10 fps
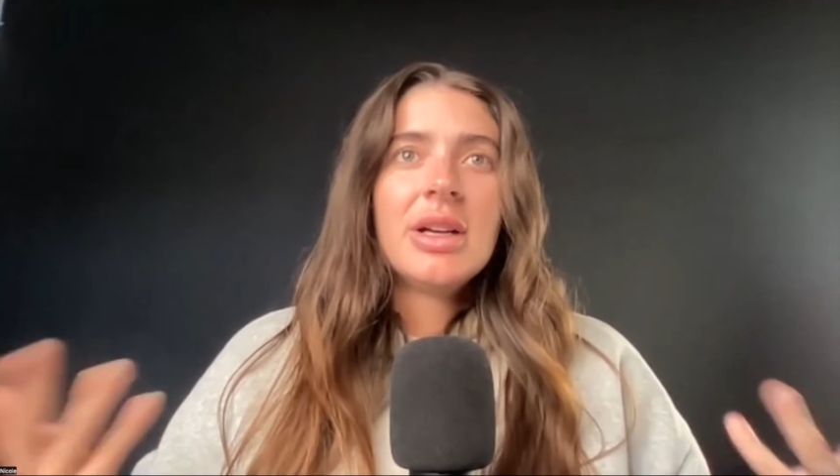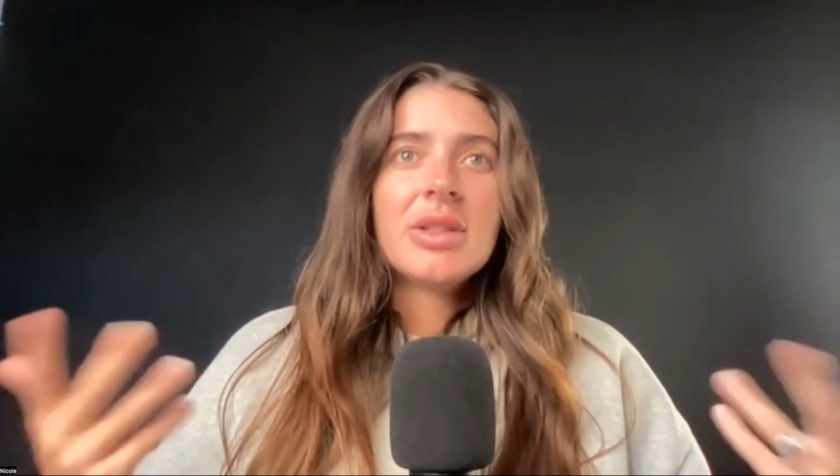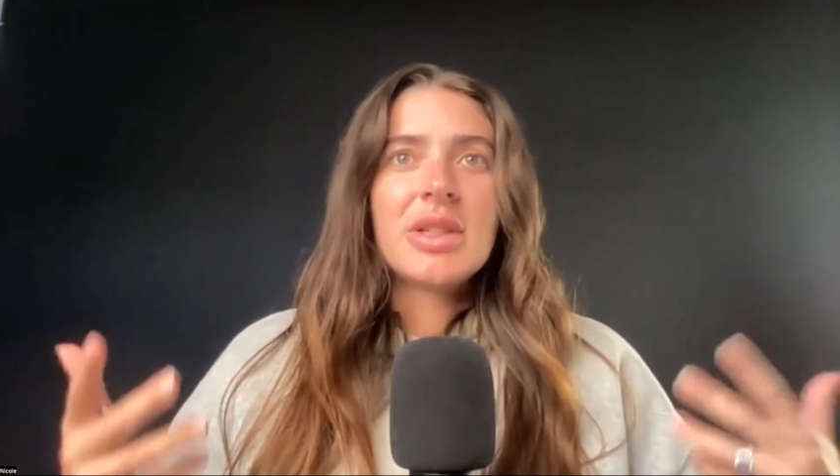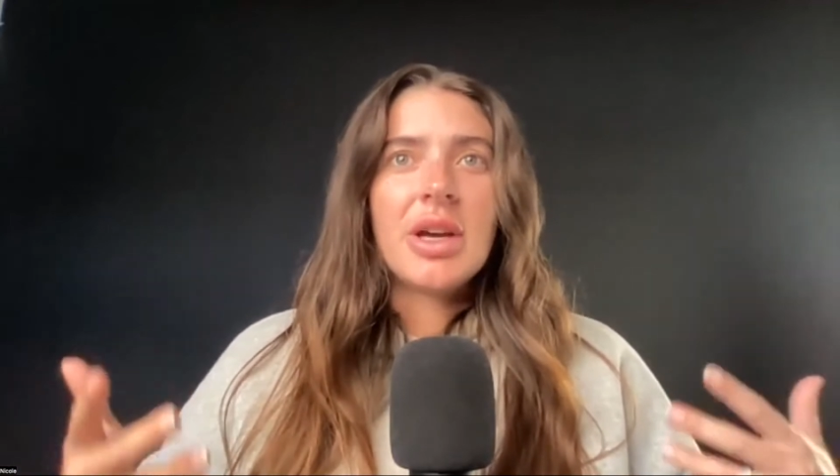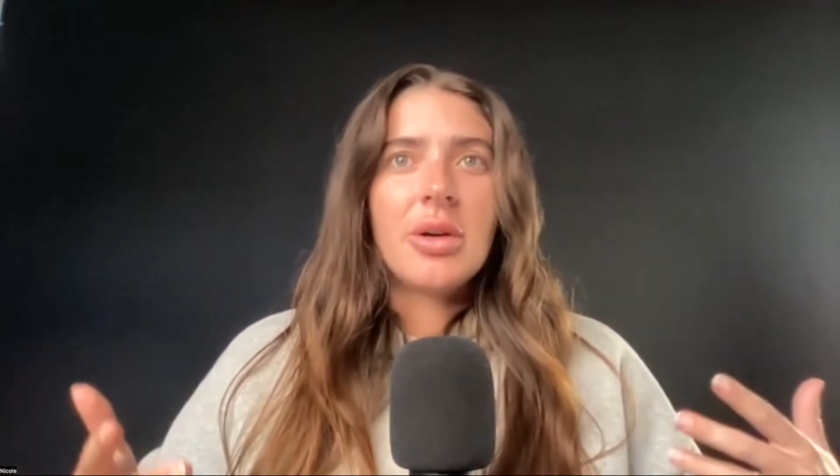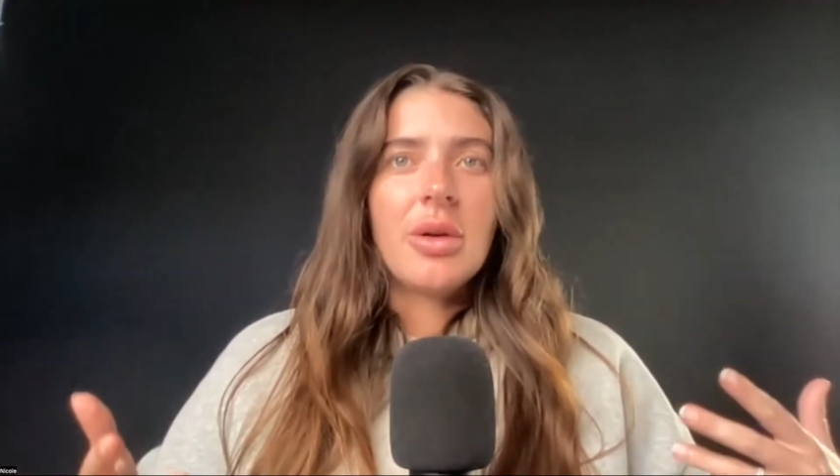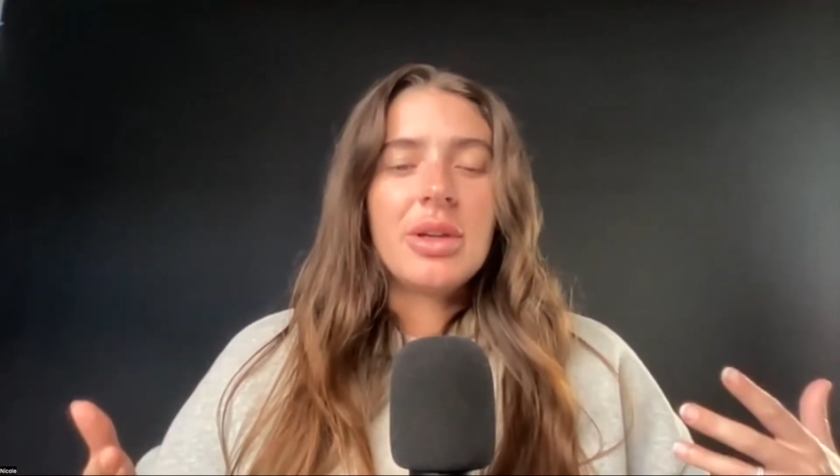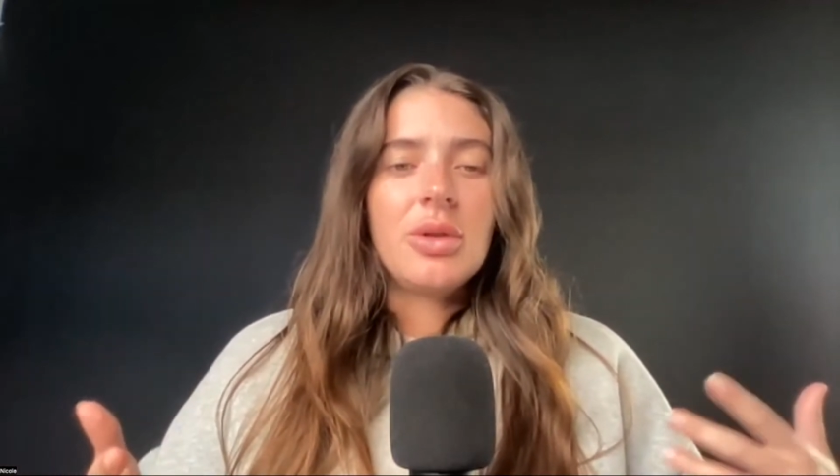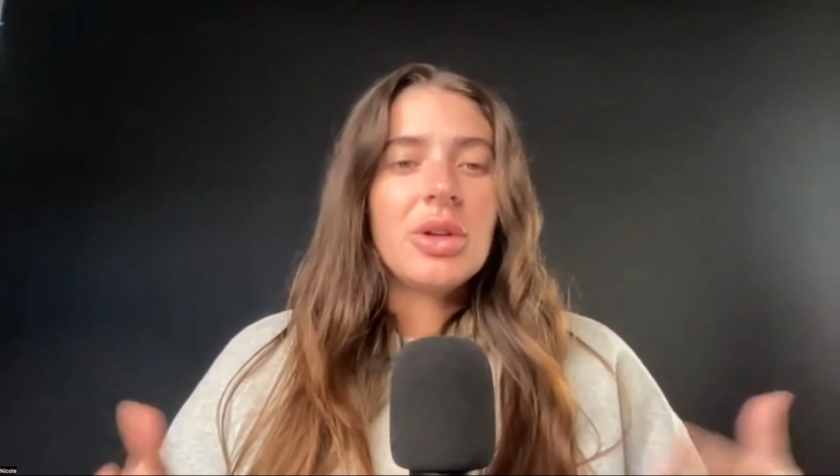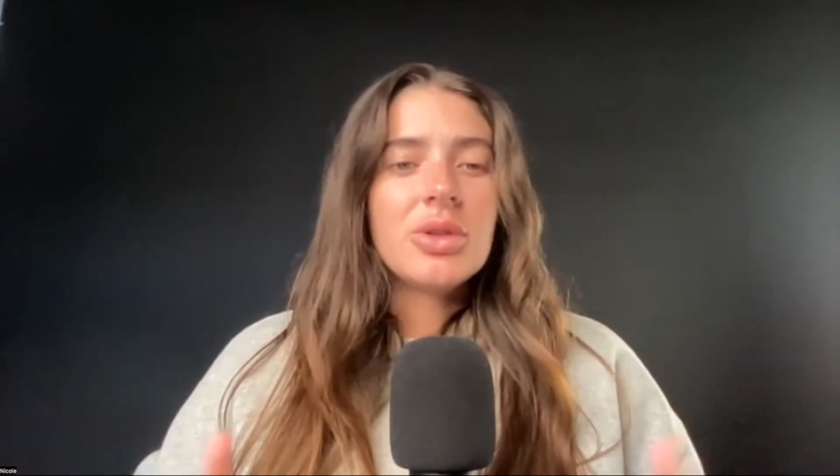So
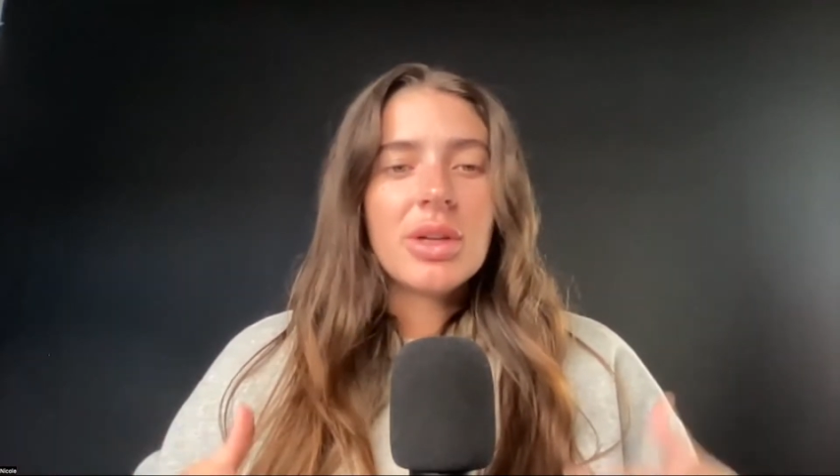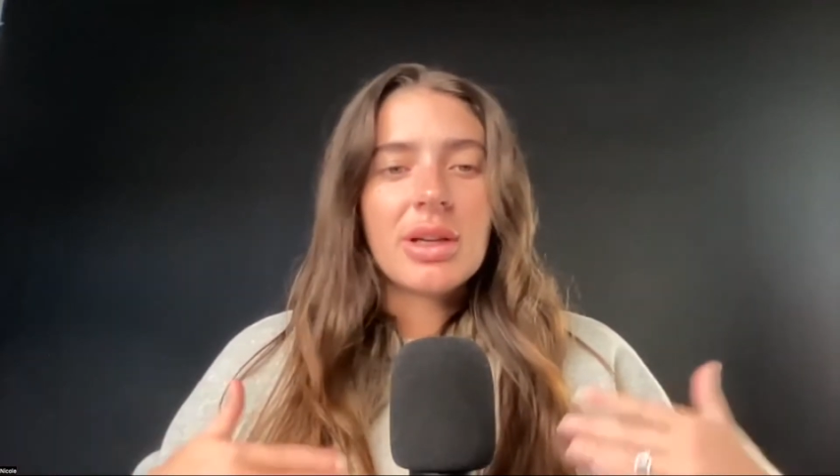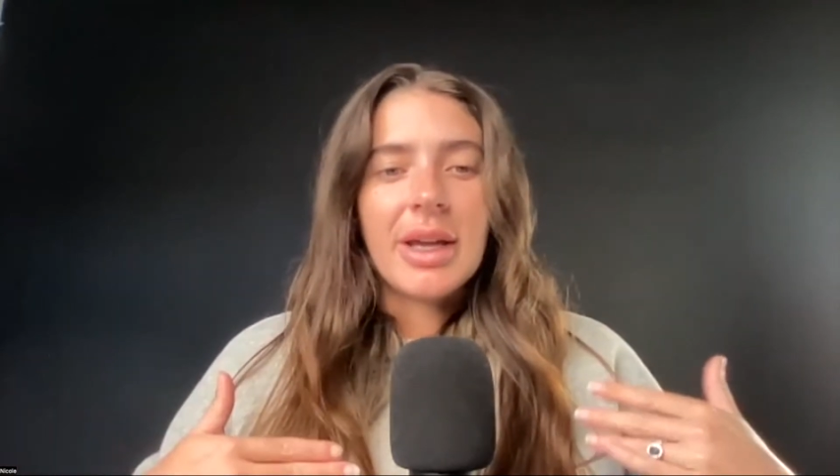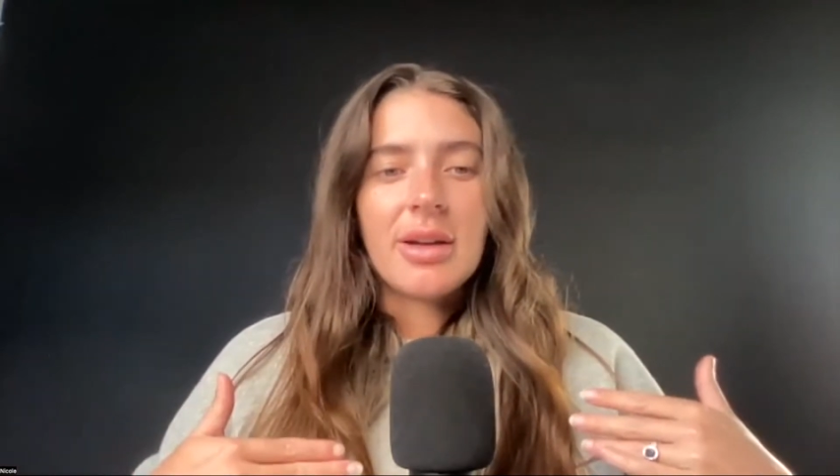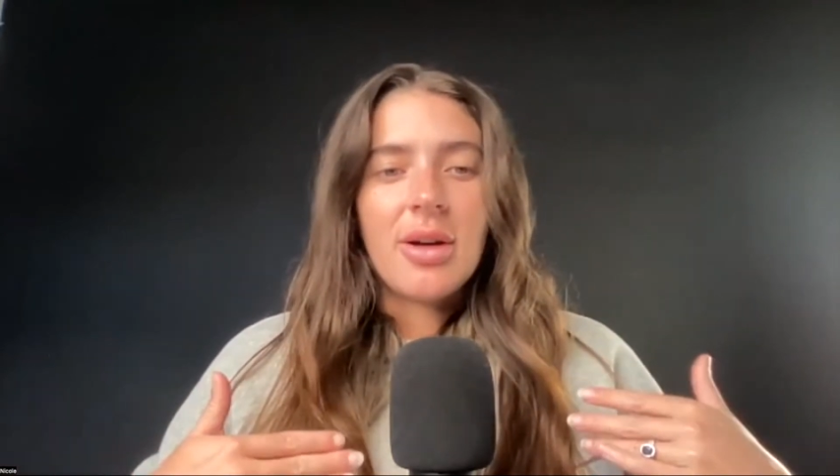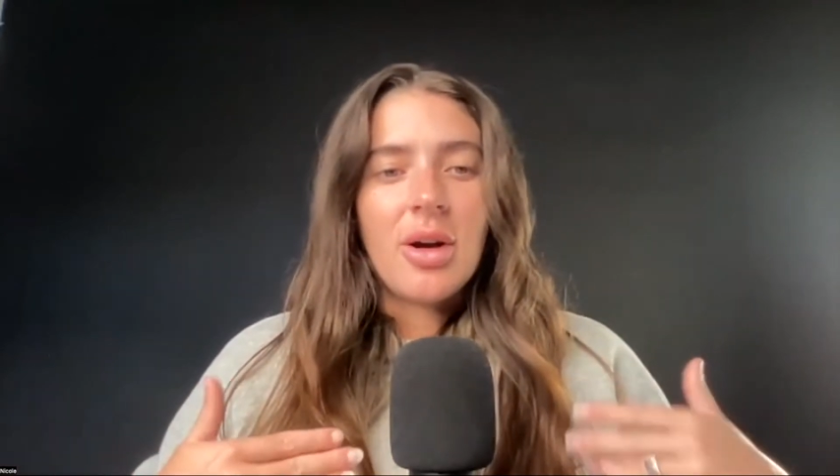you can drink like